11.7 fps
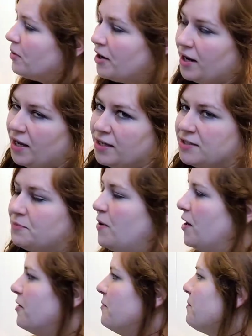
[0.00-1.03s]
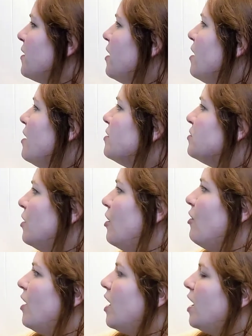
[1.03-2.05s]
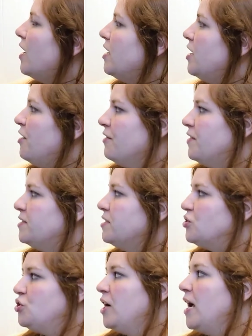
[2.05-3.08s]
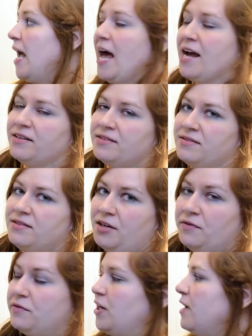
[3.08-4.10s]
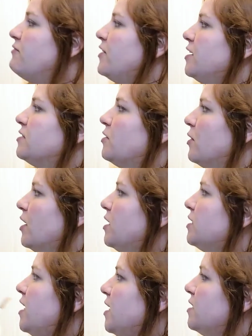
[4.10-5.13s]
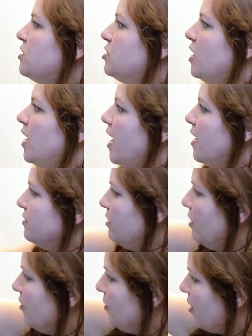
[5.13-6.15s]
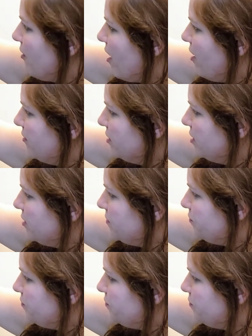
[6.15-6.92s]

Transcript: Don't worry, it gets better. So uh, here, this is JX instead of JV. So we're going to take this JX all the way around.